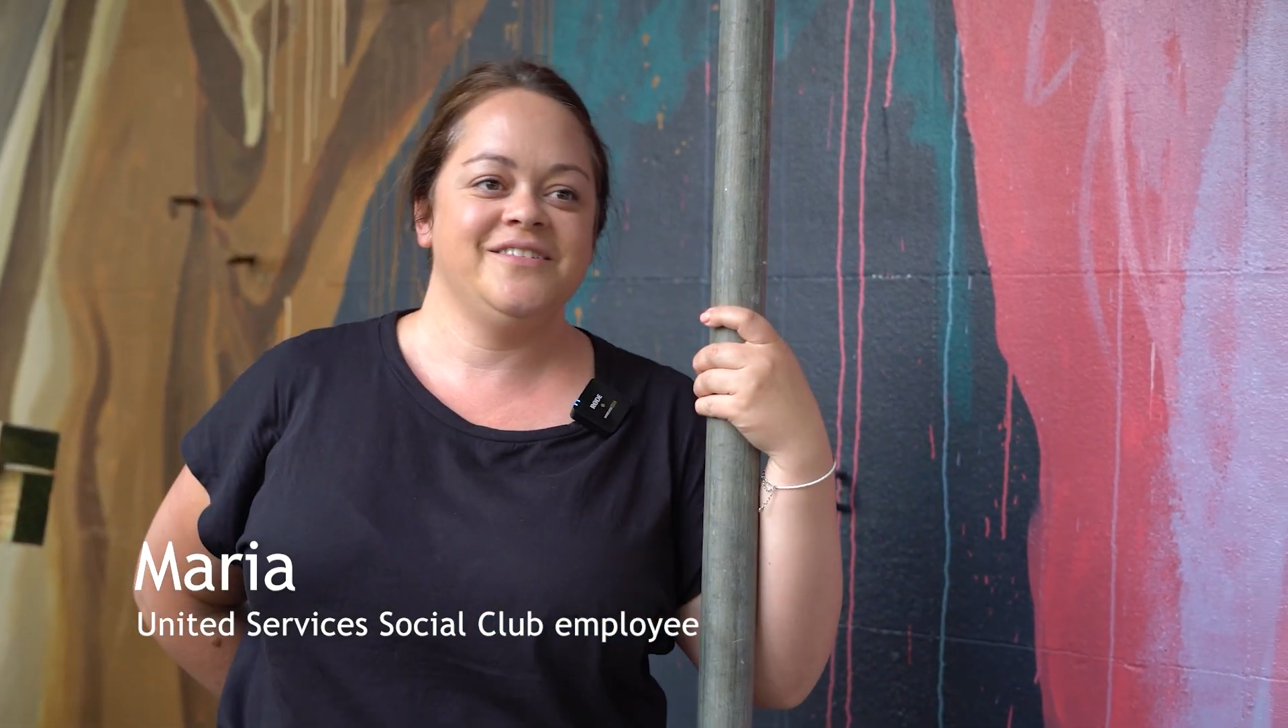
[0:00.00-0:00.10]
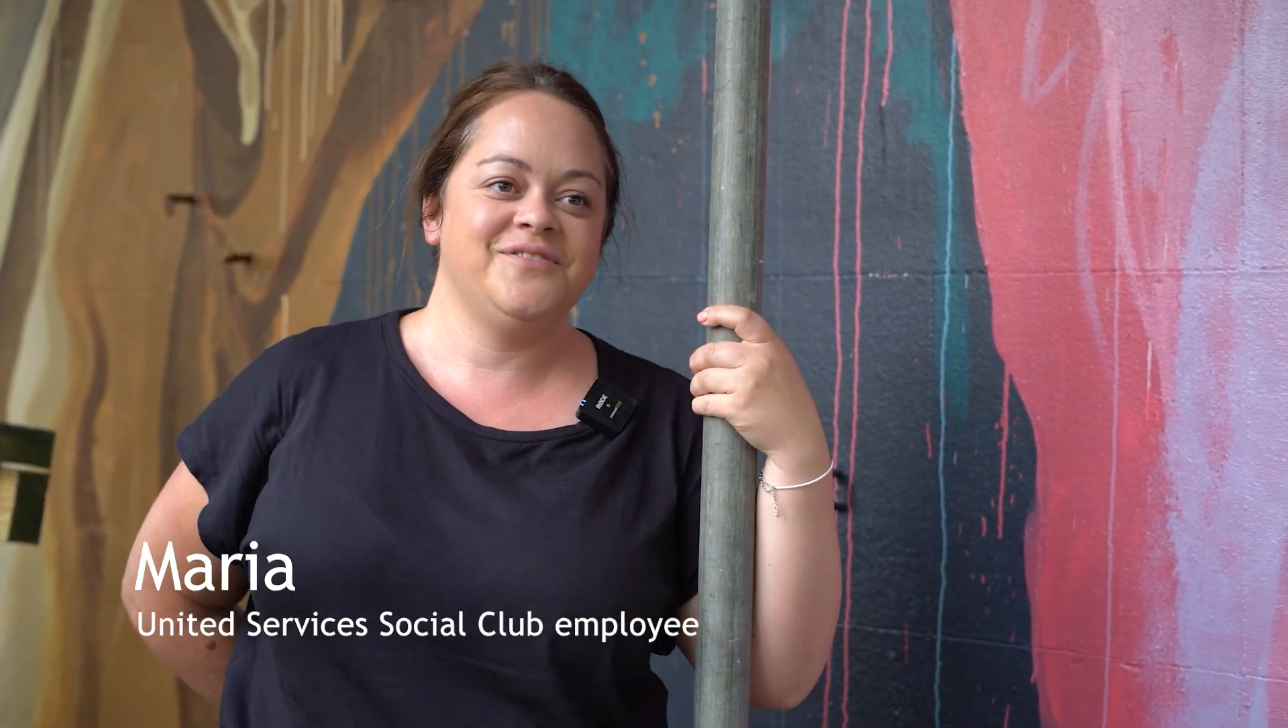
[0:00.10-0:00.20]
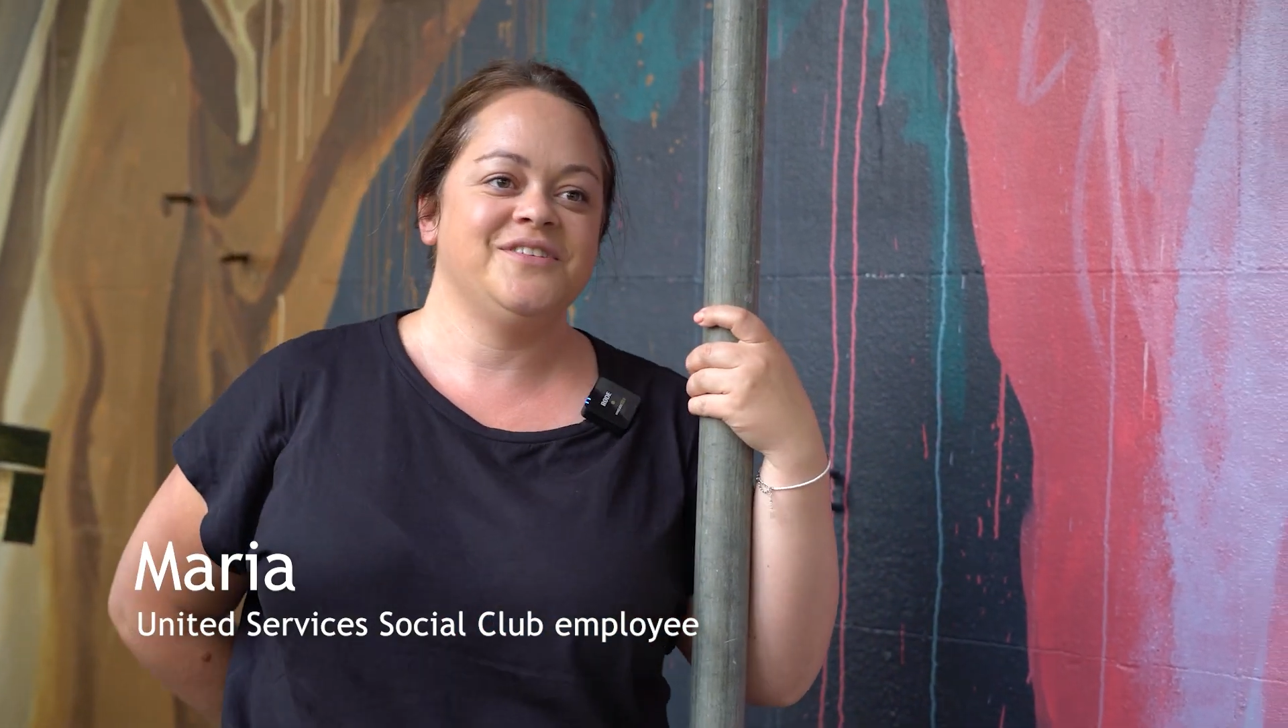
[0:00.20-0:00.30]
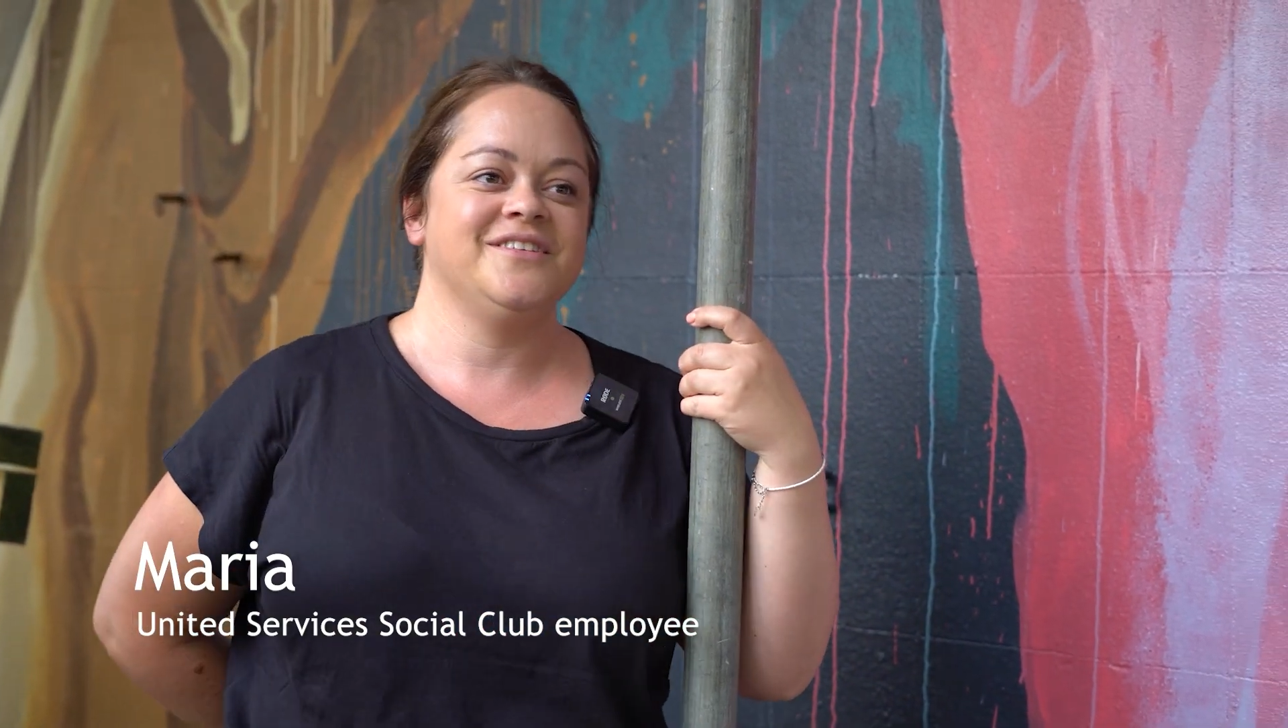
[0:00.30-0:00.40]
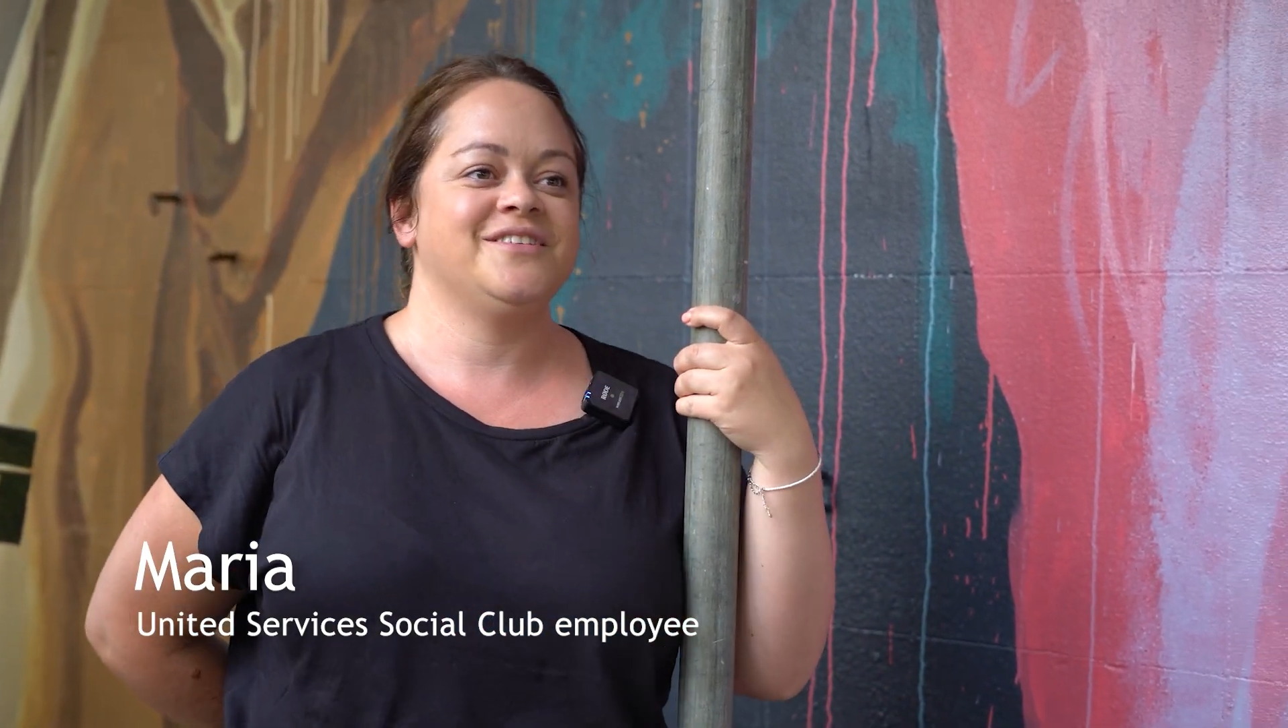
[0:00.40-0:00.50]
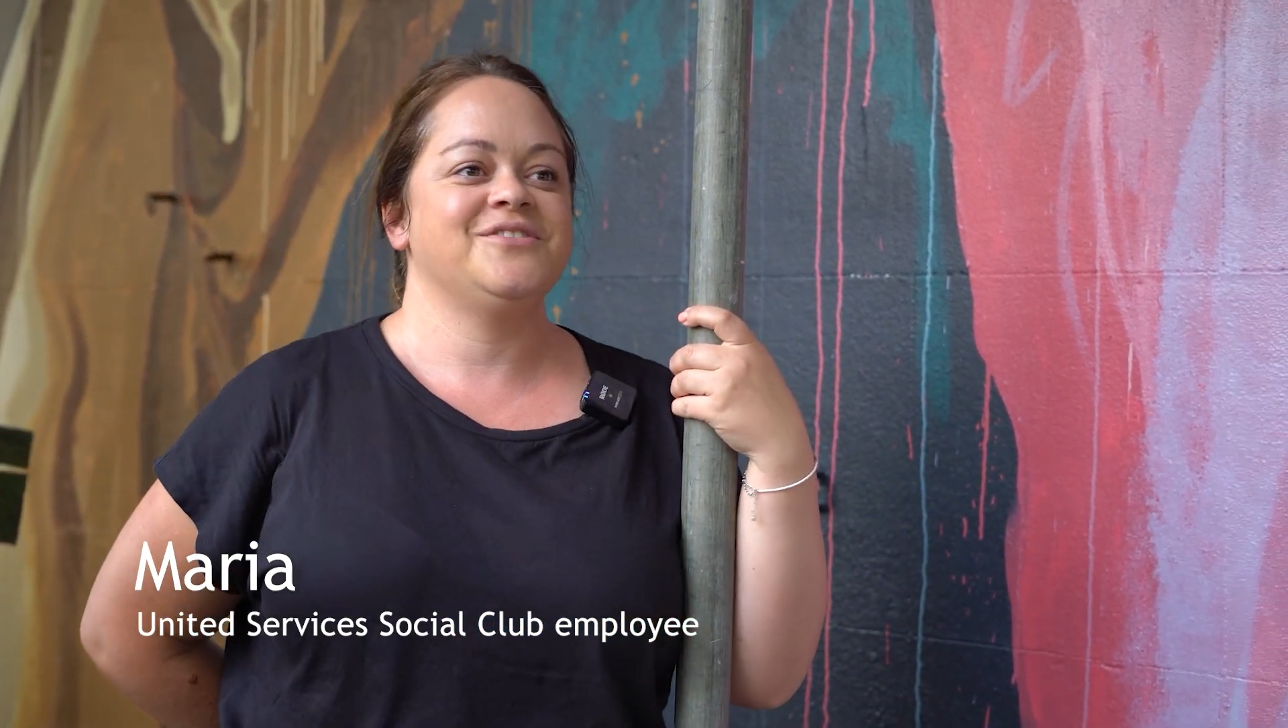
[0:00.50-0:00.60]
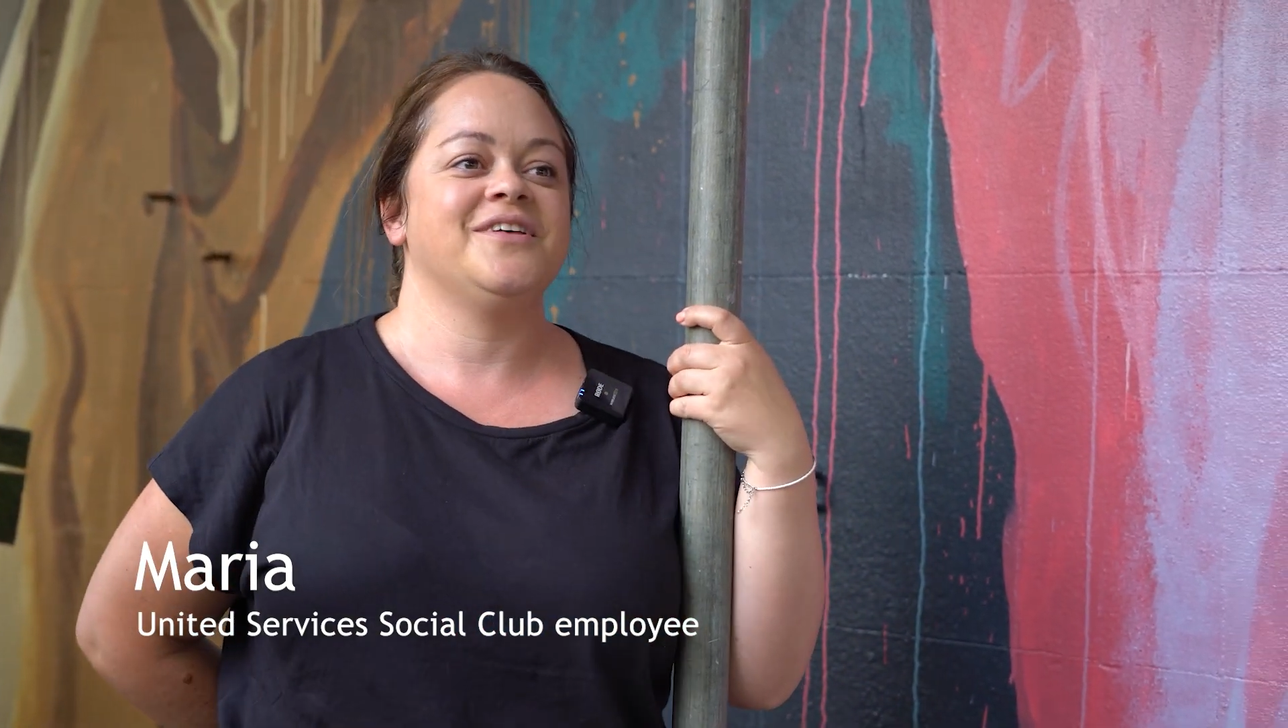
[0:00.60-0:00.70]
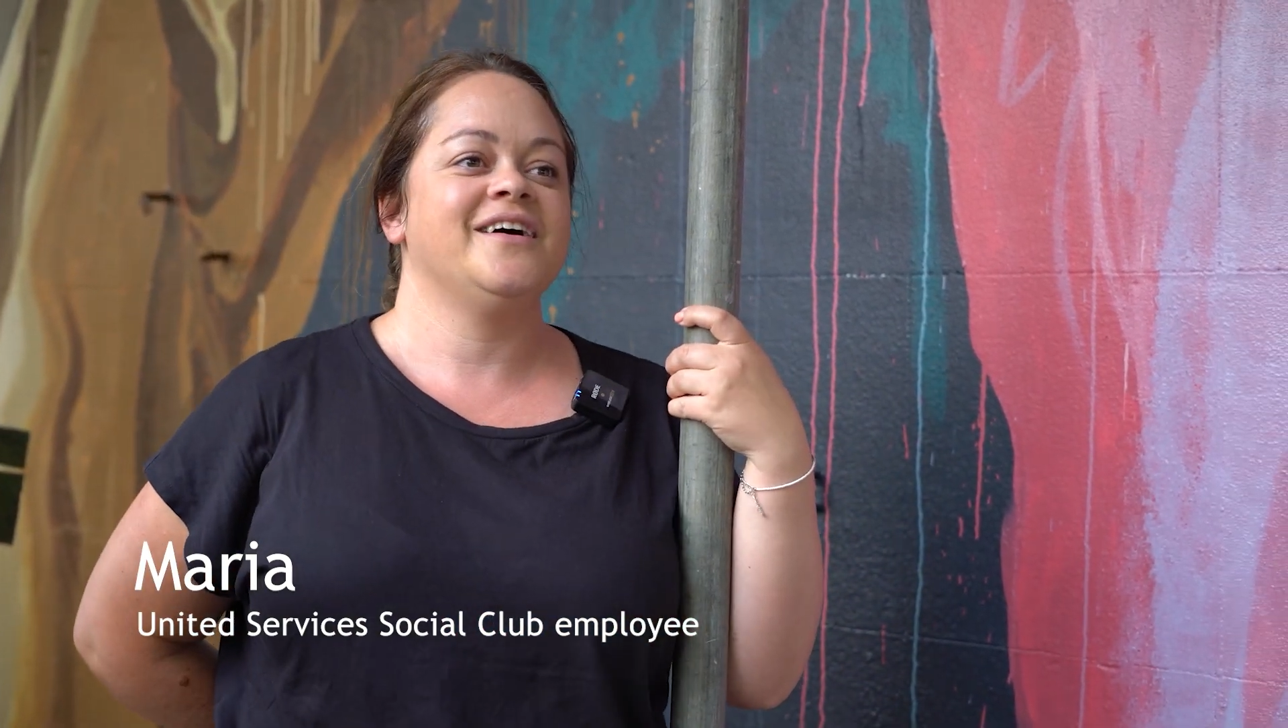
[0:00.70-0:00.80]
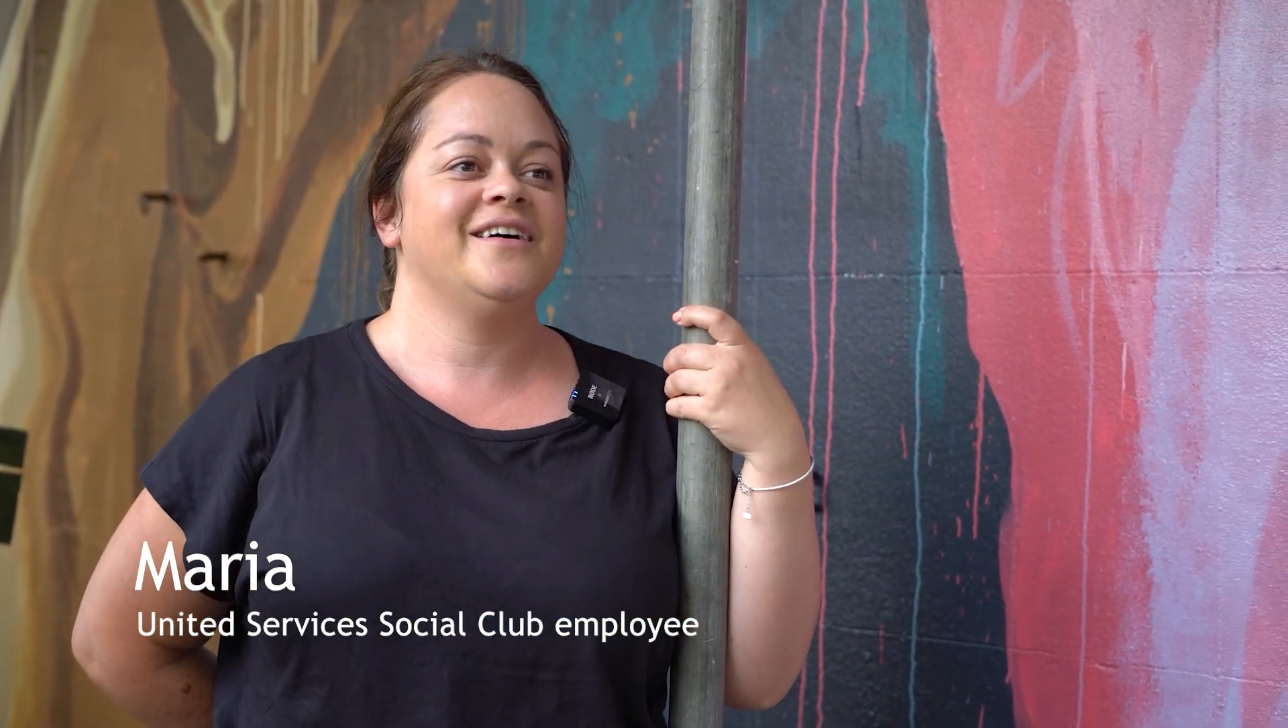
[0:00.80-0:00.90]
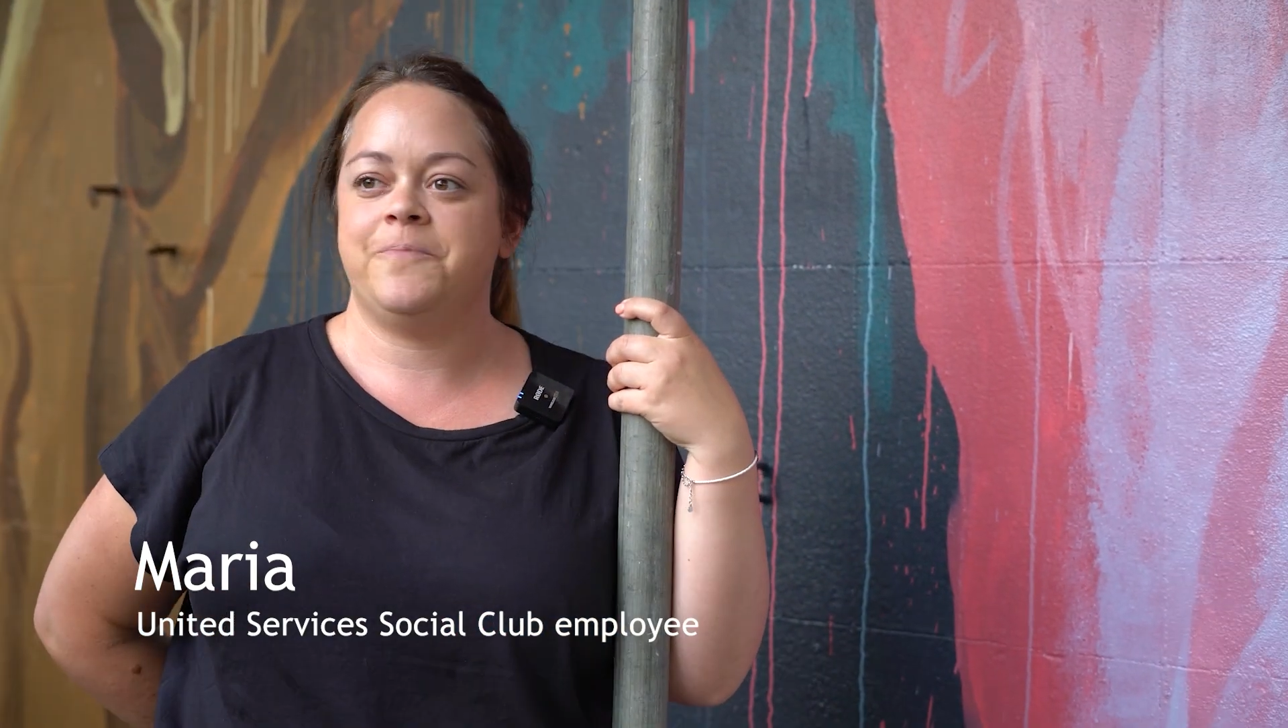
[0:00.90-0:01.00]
of you to do that.